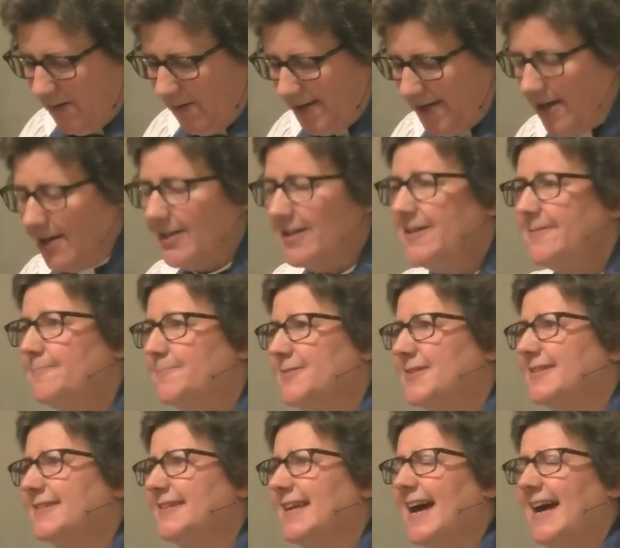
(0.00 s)
on our
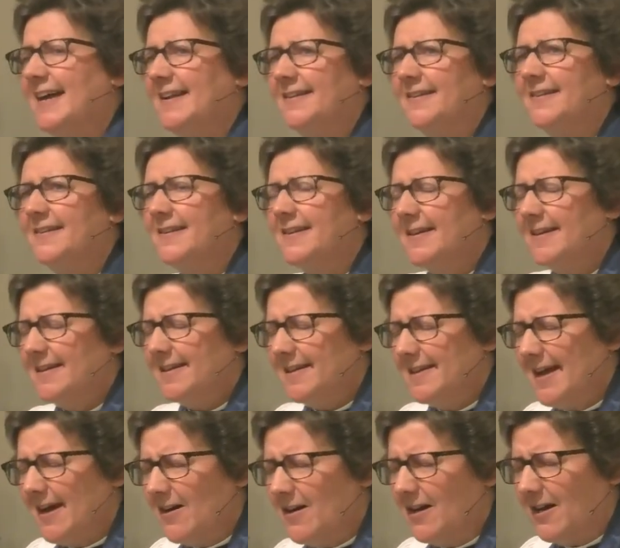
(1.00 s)
lips and
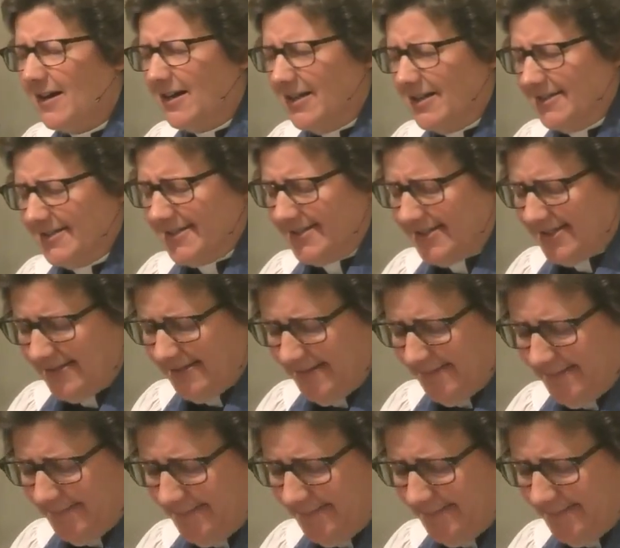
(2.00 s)
in our hearts.